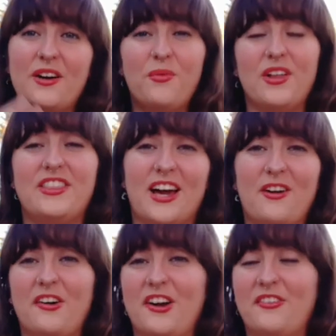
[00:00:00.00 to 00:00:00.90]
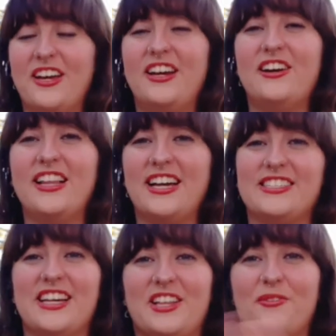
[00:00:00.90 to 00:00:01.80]
one thing I want to reiterate, like I
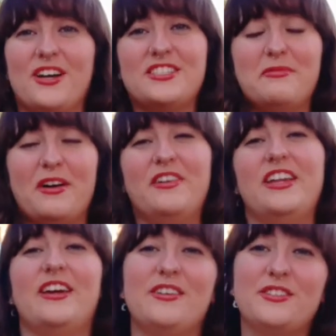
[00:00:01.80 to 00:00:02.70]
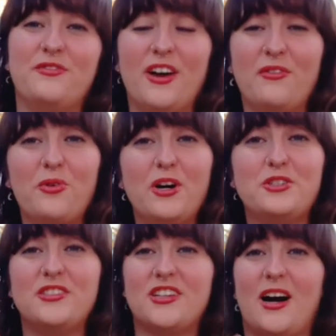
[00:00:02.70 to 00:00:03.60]
say in the rest of my videos, if you have
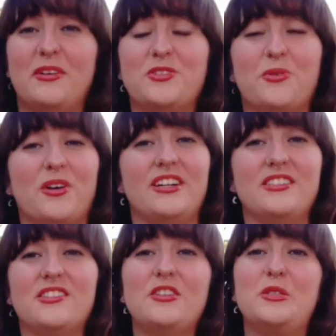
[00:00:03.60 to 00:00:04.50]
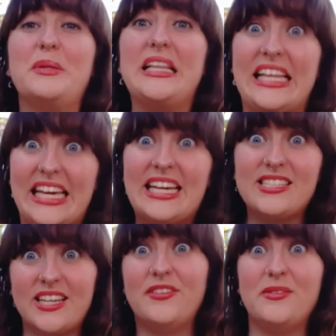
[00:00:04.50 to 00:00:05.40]
questions, comments, or concerns,
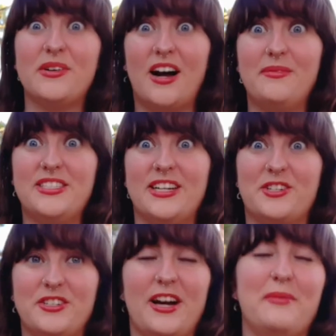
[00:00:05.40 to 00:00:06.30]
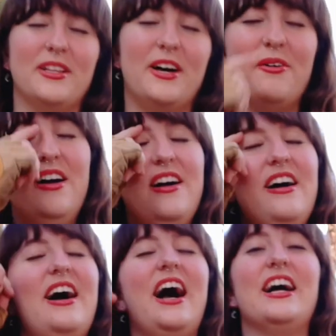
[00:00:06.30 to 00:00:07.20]
please leave them in the comment section down below.
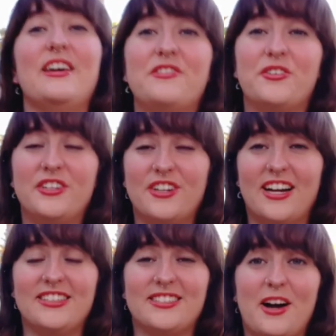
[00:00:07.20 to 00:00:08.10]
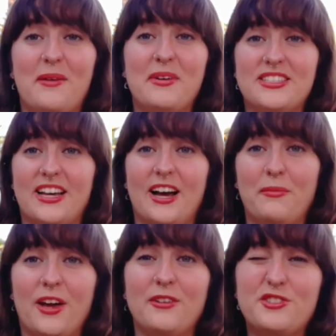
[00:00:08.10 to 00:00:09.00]
I love to read your guys' comments and
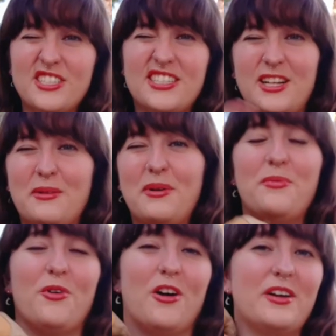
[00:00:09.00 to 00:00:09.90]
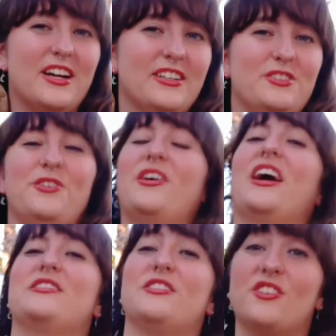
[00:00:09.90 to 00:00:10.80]
help you out just a little bit more because you
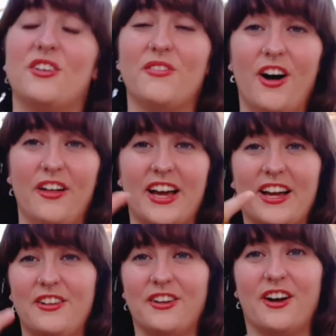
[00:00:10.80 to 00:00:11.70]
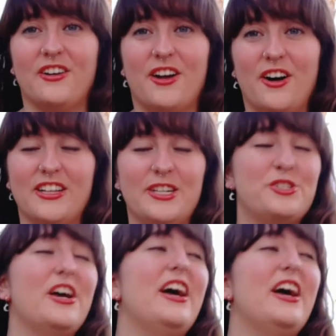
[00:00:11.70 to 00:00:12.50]
guys deserve all that color guard knowledge.